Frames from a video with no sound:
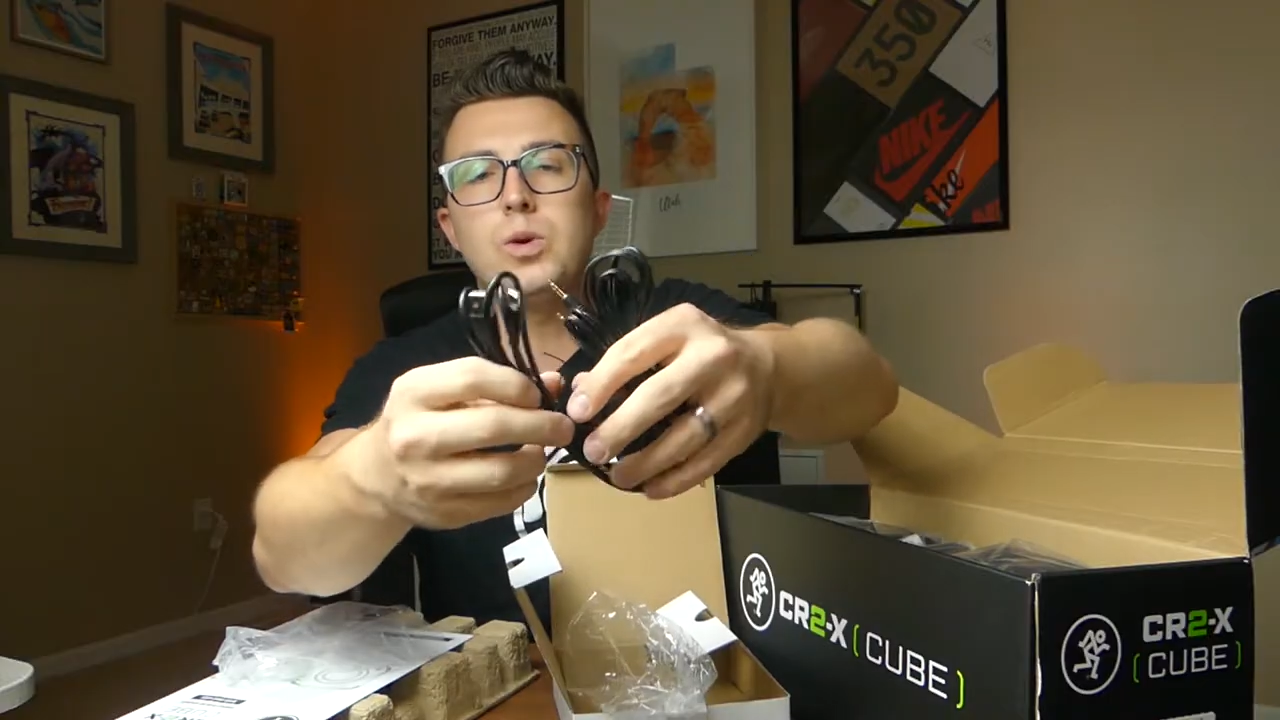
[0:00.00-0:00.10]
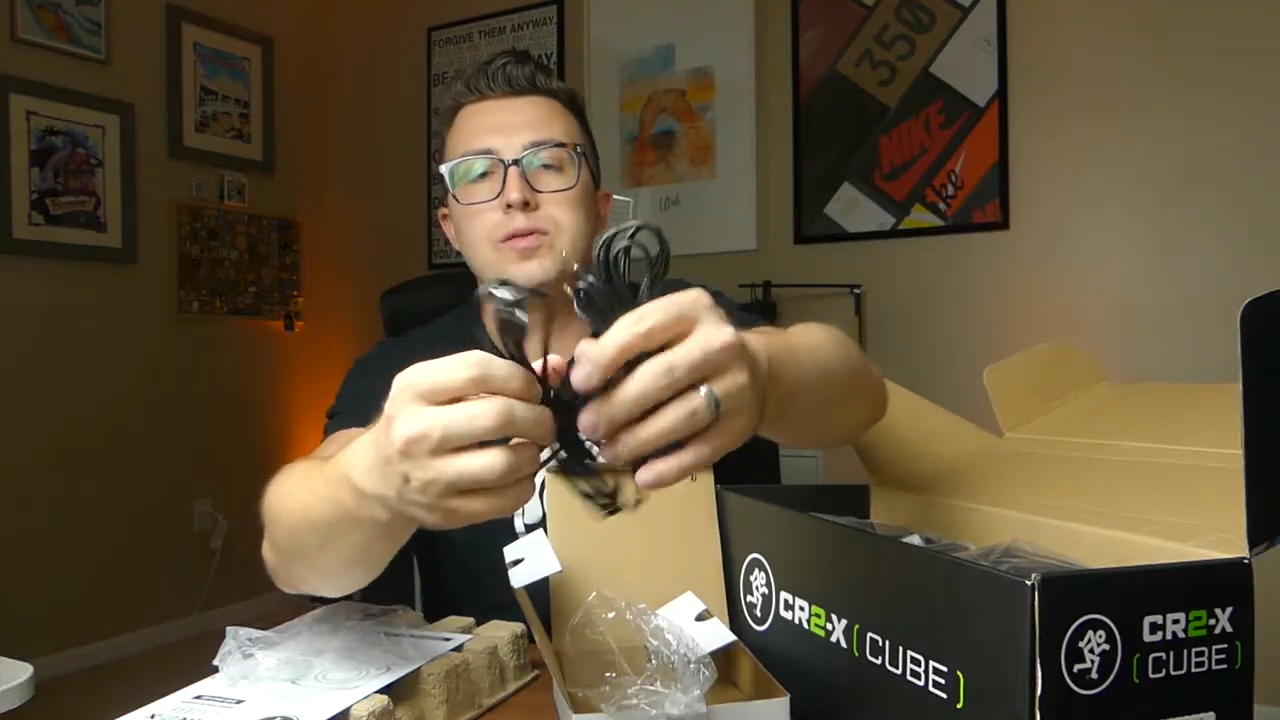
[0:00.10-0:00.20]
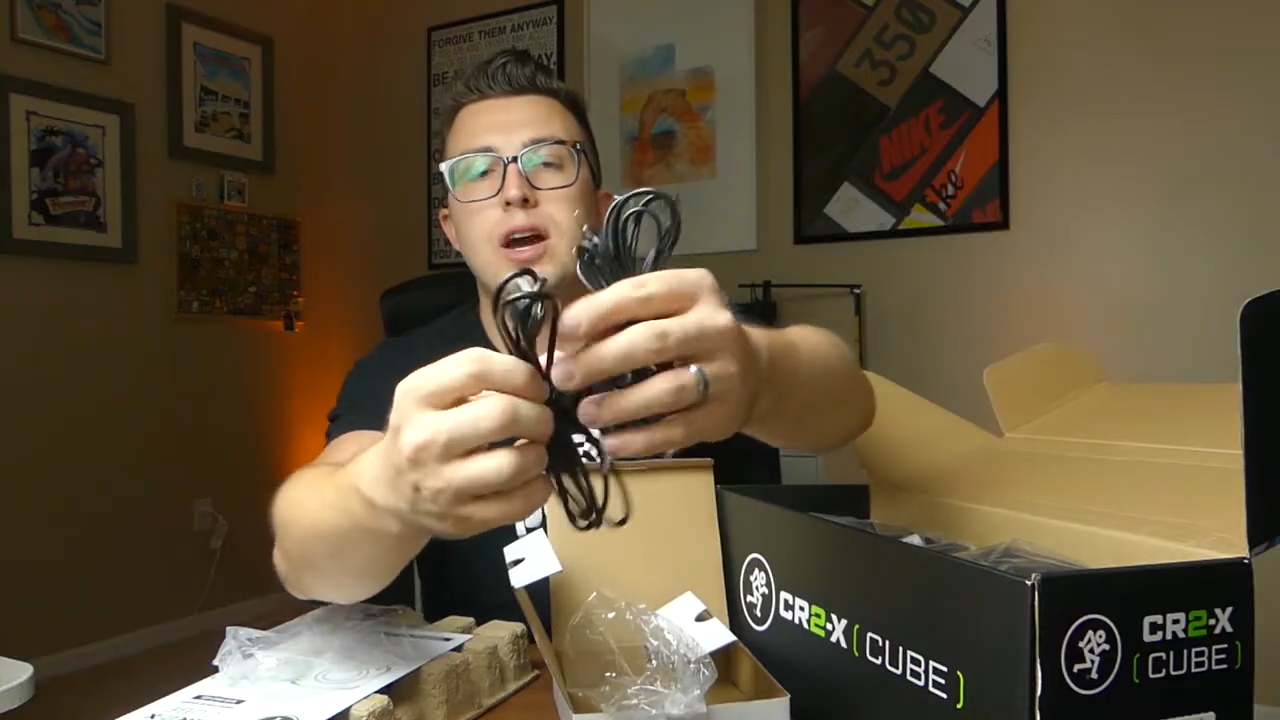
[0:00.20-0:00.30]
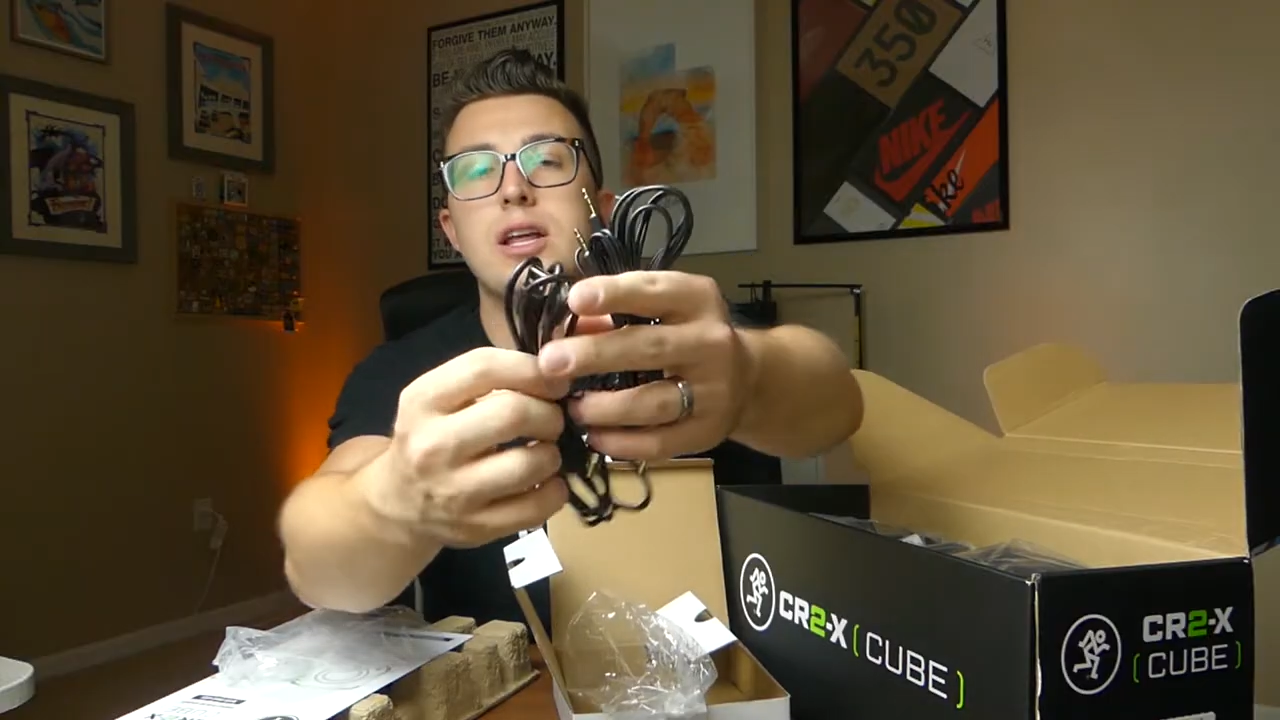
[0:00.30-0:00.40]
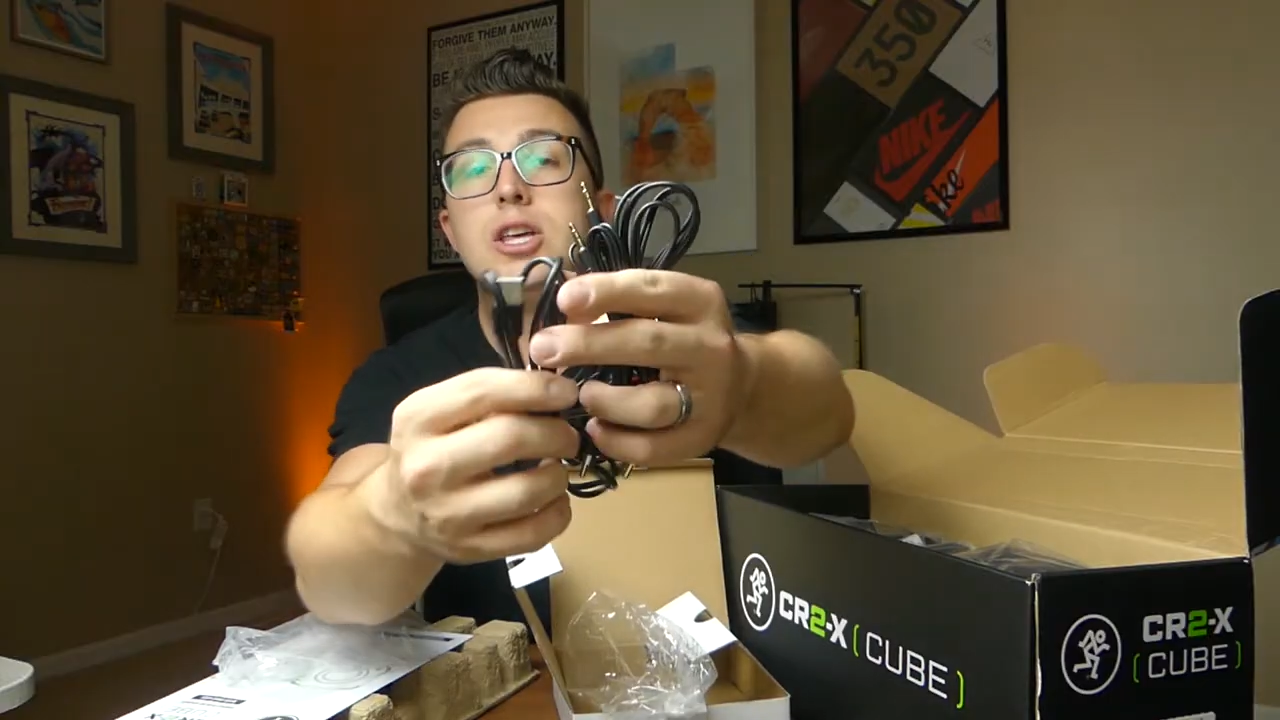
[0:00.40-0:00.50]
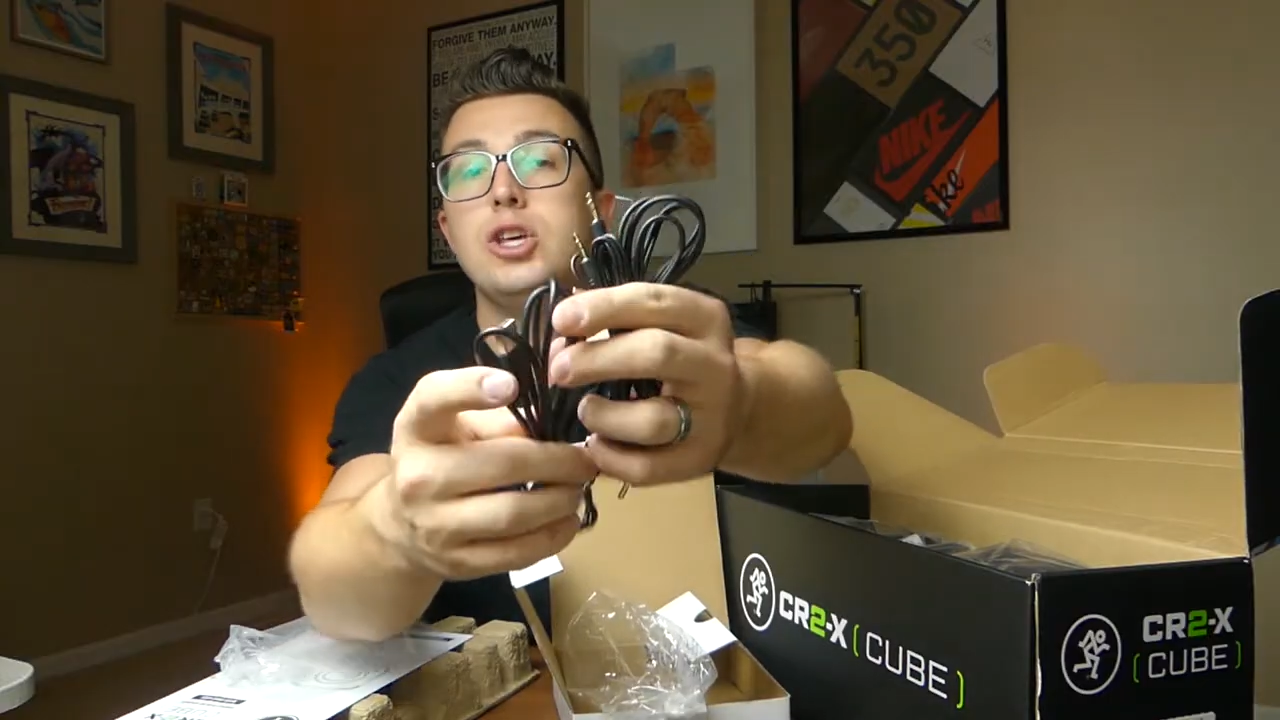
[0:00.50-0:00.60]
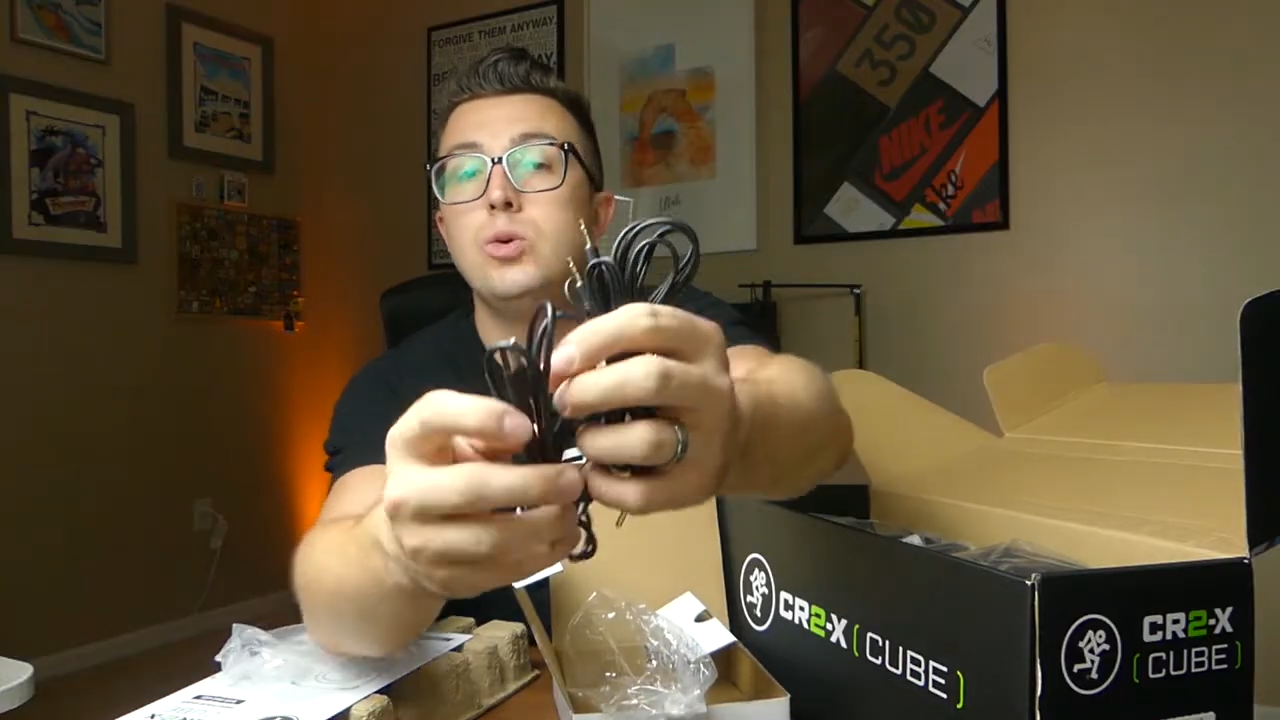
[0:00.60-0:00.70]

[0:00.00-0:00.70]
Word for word: We've got a